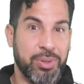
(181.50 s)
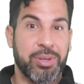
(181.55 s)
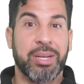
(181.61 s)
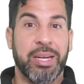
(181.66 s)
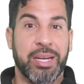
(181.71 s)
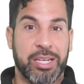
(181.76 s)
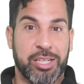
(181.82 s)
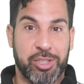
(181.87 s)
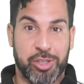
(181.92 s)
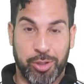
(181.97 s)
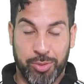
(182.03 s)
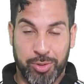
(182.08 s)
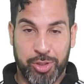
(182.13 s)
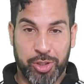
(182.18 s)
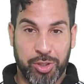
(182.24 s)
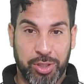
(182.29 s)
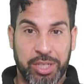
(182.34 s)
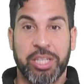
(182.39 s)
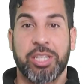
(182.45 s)
you connect
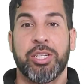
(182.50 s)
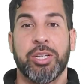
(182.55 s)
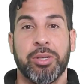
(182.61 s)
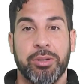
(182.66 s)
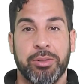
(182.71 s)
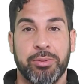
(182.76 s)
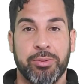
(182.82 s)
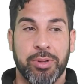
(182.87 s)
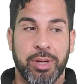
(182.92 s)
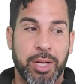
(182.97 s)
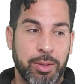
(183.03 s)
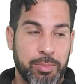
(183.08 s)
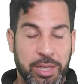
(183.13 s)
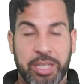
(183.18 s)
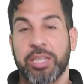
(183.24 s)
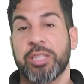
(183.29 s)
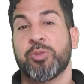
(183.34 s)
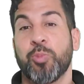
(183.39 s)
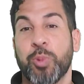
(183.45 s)
socially too,
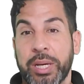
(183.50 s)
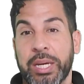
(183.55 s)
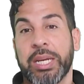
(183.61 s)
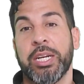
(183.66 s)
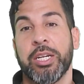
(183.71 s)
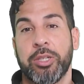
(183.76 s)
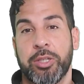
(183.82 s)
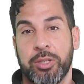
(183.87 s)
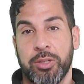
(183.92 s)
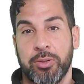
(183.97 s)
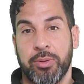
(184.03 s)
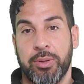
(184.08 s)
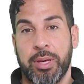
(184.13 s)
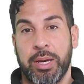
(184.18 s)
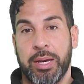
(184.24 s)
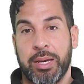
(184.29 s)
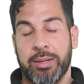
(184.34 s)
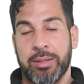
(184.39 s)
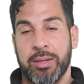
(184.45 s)
because we can do
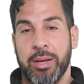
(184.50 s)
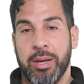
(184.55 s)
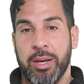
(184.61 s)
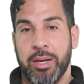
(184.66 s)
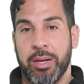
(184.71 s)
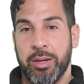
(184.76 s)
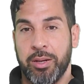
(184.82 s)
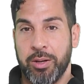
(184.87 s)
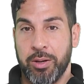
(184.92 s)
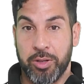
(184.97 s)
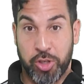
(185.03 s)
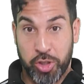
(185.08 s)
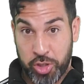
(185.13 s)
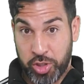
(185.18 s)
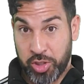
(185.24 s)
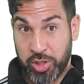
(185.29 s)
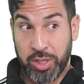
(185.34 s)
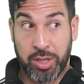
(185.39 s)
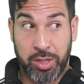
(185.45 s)
that. You're
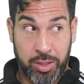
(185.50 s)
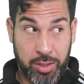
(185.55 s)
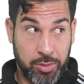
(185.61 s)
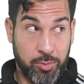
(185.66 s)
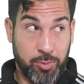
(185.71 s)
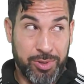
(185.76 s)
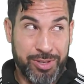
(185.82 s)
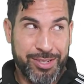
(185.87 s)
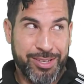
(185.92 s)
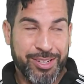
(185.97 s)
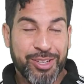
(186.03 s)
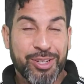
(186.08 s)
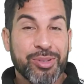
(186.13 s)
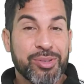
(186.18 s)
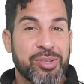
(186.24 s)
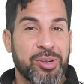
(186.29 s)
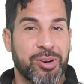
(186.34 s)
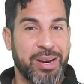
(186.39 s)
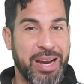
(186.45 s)
stuck, why not
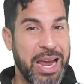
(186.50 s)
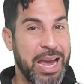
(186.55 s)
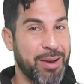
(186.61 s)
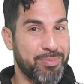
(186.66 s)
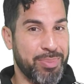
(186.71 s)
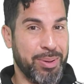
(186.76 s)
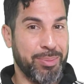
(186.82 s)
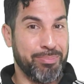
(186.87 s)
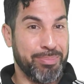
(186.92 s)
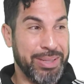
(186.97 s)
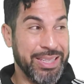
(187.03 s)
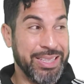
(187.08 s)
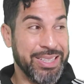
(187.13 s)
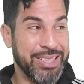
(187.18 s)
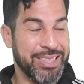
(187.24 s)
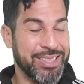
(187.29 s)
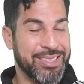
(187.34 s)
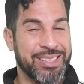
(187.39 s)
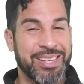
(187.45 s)
use our app?
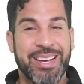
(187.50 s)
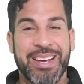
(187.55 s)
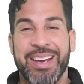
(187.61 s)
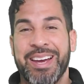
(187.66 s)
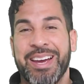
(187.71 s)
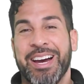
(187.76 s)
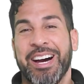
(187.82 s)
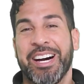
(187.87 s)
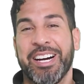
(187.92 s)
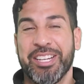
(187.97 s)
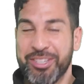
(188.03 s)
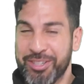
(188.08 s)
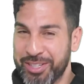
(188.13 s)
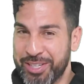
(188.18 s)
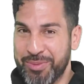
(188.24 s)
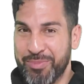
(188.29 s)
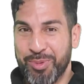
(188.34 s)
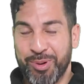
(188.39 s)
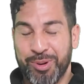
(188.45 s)
Please
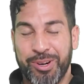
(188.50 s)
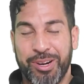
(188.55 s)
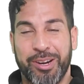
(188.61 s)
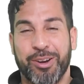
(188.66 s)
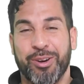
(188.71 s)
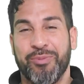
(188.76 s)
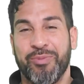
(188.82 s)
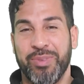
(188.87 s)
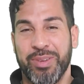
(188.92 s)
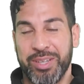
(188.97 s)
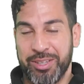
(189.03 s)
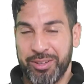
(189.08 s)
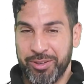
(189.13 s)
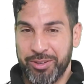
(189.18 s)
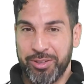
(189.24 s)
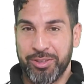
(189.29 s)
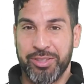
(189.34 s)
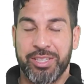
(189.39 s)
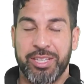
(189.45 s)
use it more, and hopefully you
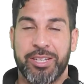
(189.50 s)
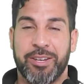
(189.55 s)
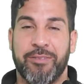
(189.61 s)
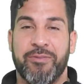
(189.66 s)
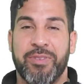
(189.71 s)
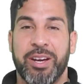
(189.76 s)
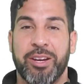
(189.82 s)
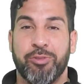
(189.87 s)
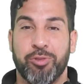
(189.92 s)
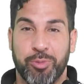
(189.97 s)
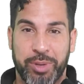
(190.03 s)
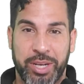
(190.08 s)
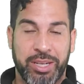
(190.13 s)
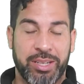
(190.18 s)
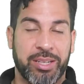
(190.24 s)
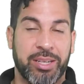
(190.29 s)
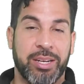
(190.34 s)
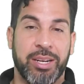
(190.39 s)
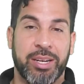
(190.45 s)
use it to find
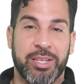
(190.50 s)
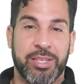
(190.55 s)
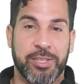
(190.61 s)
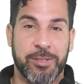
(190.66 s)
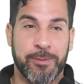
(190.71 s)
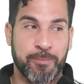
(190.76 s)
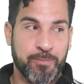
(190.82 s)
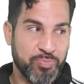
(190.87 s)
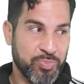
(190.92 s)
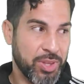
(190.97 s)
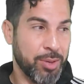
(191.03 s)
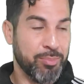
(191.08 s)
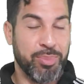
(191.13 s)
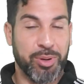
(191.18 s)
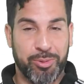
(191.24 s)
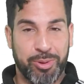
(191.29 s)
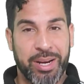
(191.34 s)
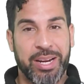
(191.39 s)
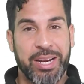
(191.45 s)
romantic connections.
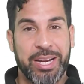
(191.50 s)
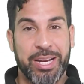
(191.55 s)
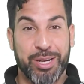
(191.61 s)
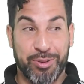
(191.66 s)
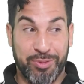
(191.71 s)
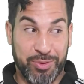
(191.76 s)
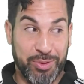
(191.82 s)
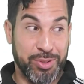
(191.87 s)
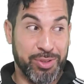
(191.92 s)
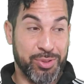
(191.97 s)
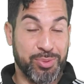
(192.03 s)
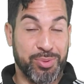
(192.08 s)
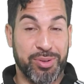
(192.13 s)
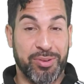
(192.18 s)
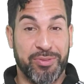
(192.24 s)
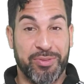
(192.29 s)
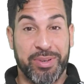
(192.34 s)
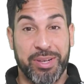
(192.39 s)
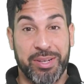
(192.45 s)
But right now, if you just
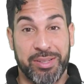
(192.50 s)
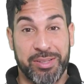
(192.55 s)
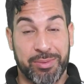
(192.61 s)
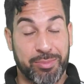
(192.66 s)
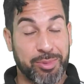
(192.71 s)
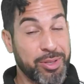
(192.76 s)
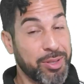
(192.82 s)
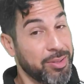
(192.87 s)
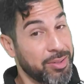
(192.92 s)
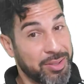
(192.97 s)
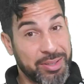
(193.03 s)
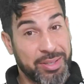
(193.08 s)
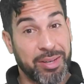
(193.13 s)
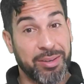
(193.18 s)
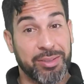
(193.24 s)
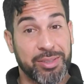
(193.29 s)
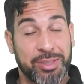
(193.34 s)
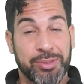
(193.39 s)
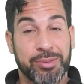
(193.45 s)
want to find somebody to
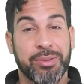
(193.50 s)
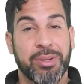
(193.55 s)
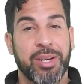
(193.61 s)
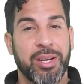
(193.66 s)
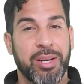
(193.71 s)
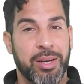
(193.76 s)
talk to,